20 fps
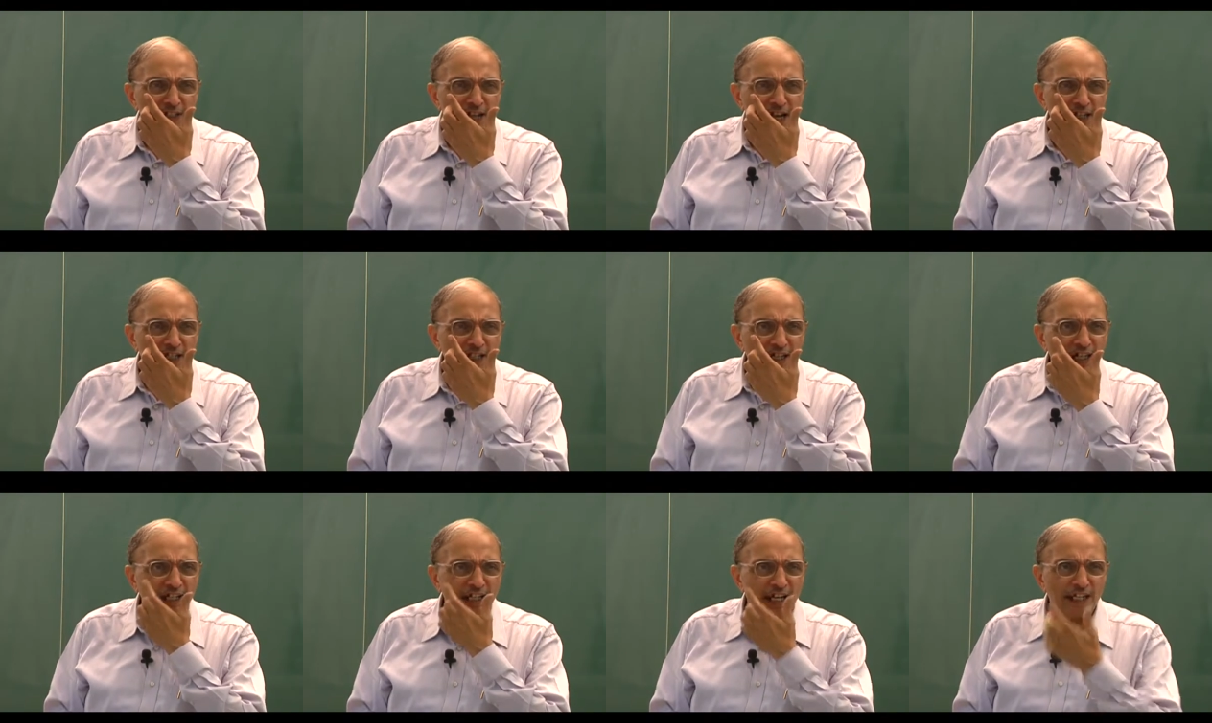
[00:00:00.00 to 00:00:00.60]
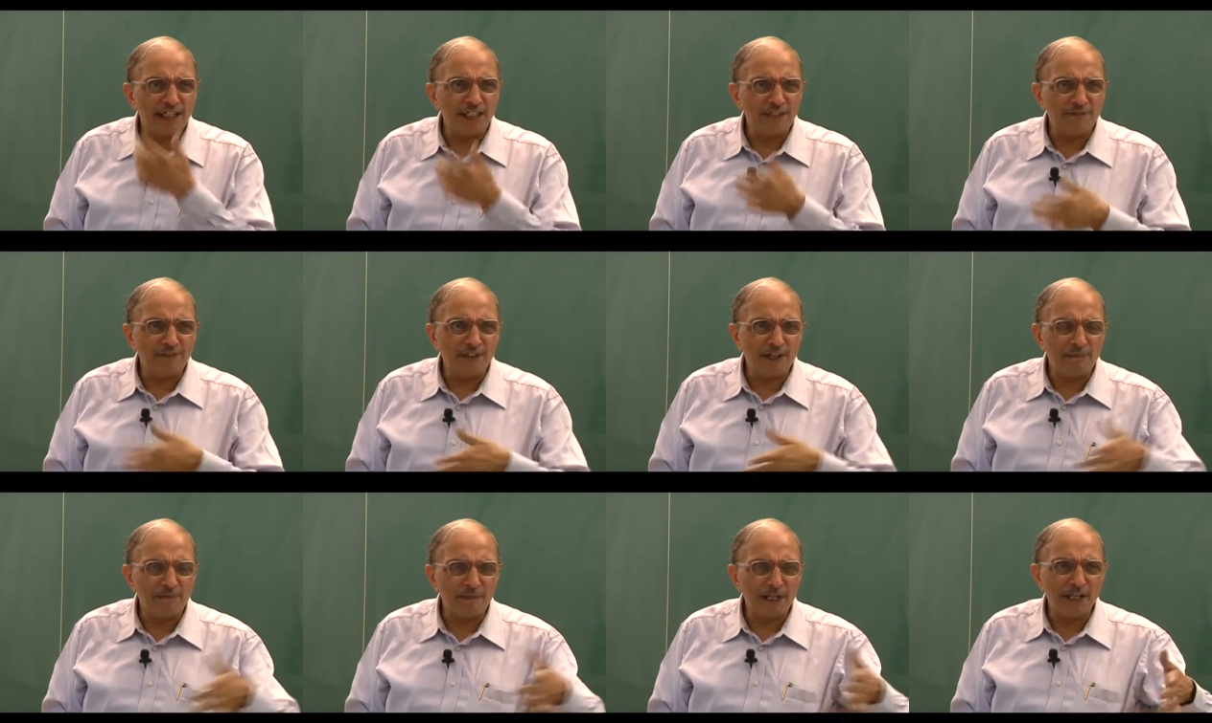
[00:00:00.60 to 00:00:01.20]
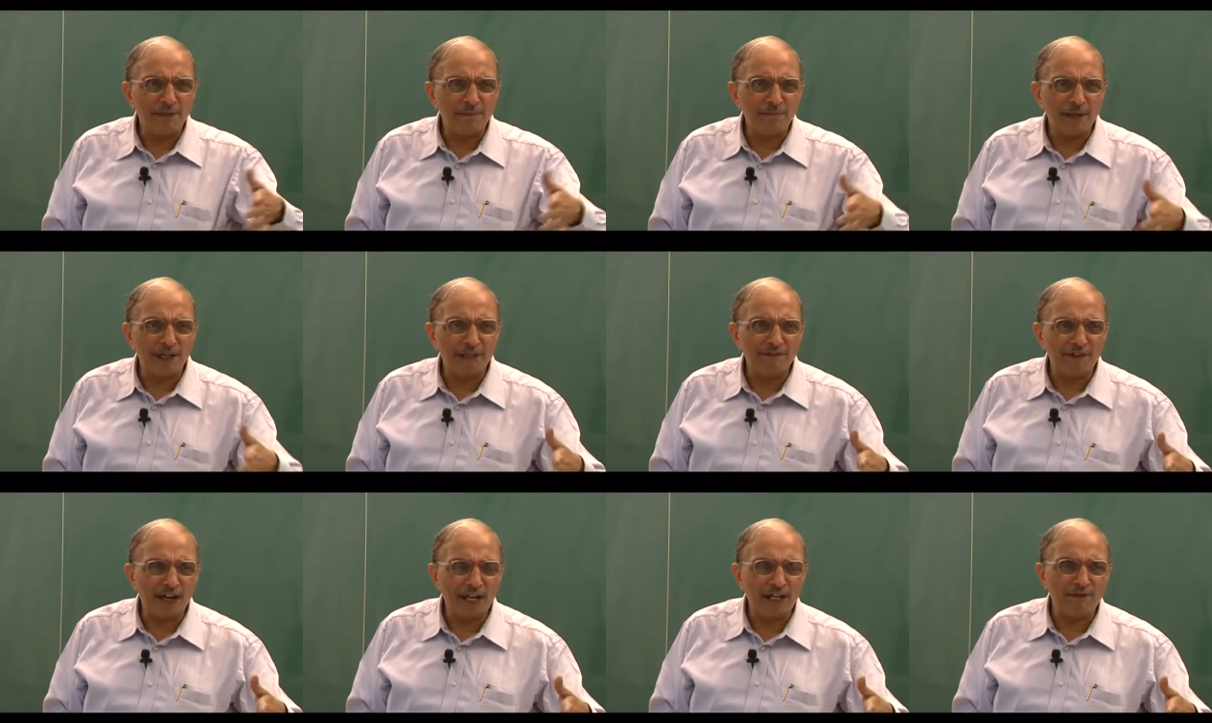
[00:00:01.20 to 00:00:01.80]
1995, me and my
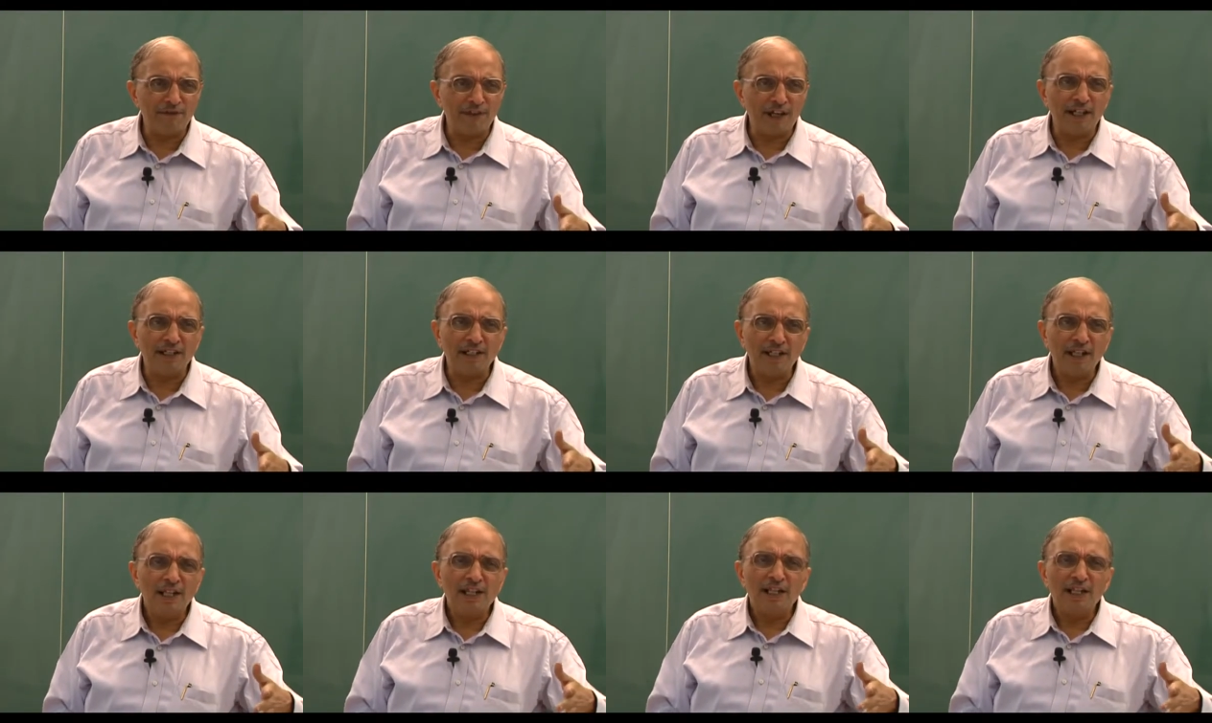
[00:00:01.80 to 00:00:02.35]
wife and